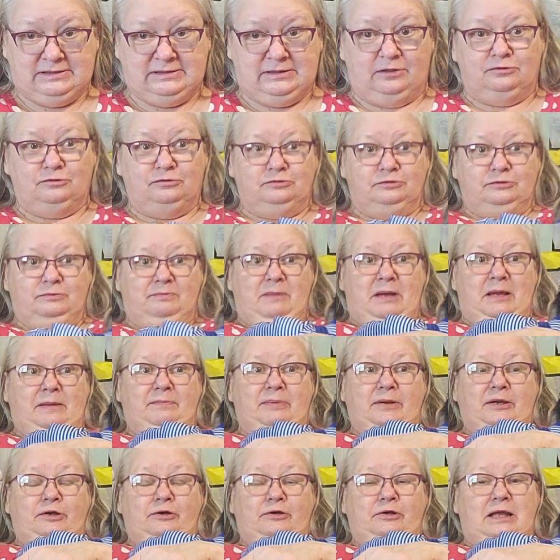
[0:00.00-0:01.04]
sold my
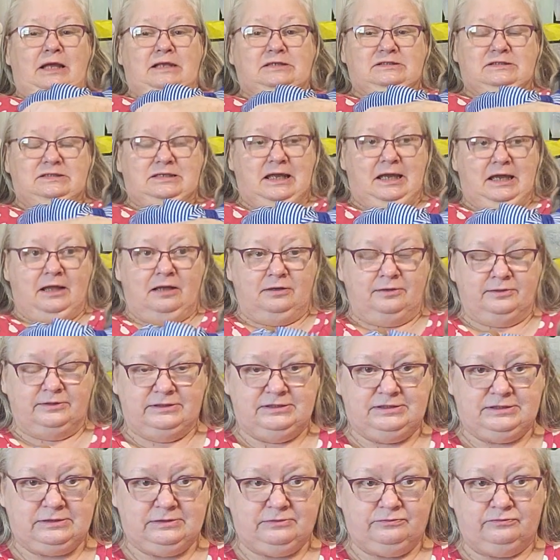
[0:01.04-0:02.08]
Paradise
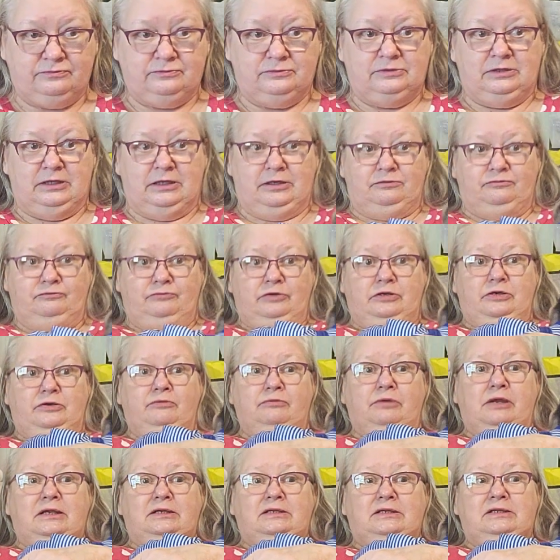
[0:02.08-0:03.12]
Galleries and, and
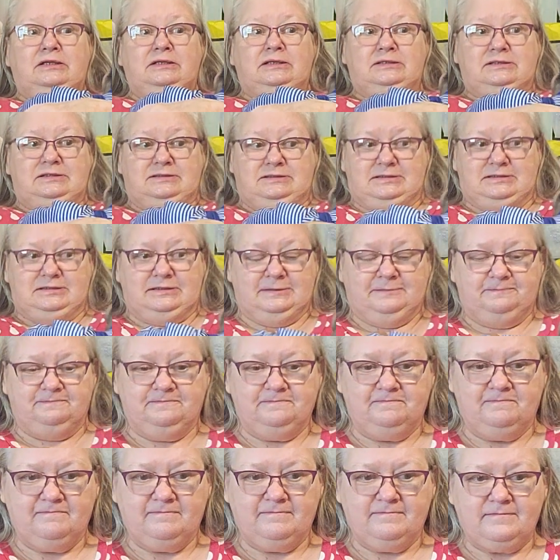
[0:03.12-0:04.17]
regretted it.
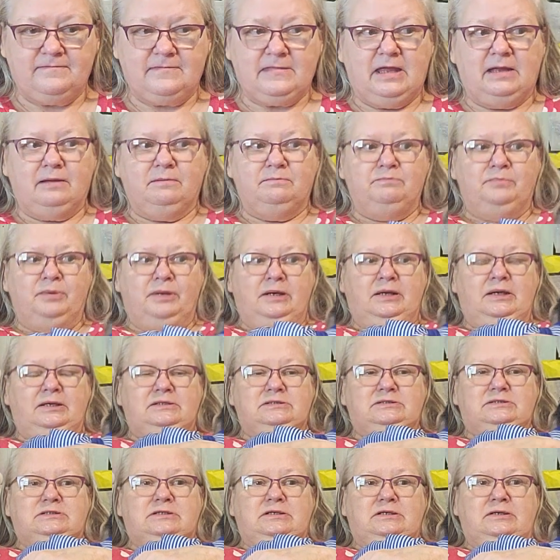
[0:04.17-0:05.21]

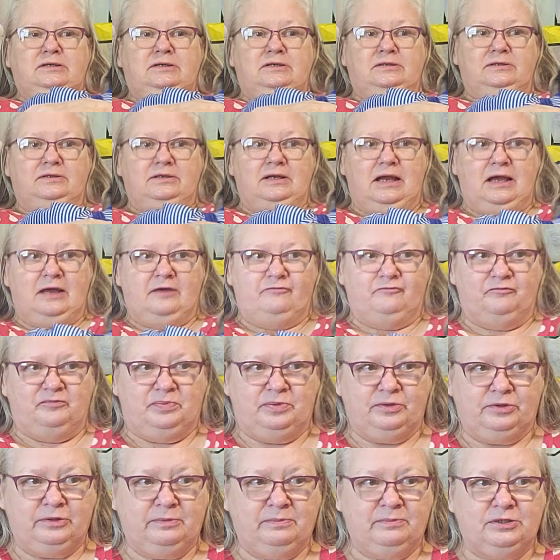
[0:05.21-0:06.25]
But uh, I've
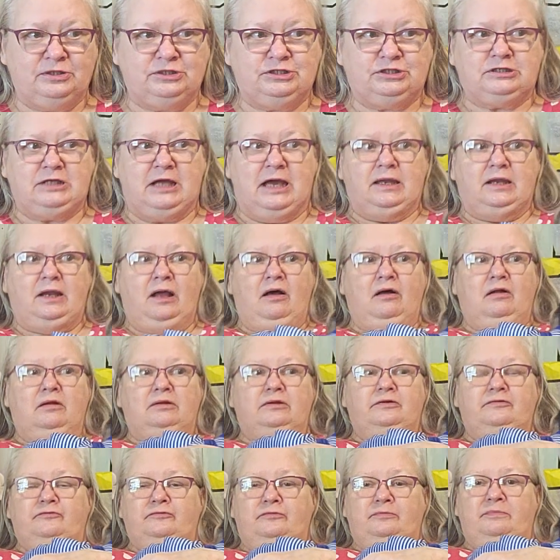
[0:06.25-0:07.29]
pretty much got all
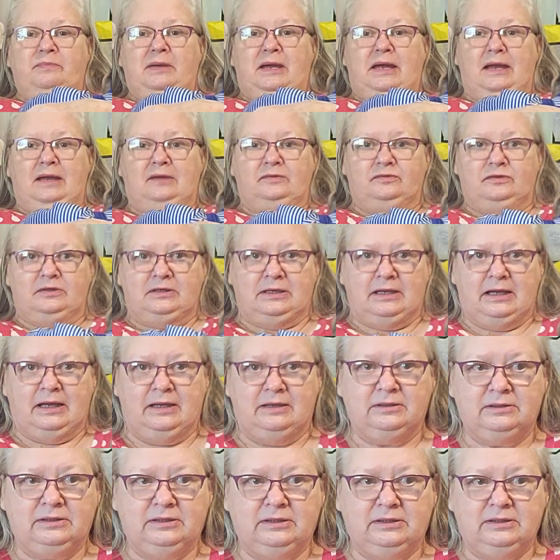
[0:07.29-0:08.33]
of them back that I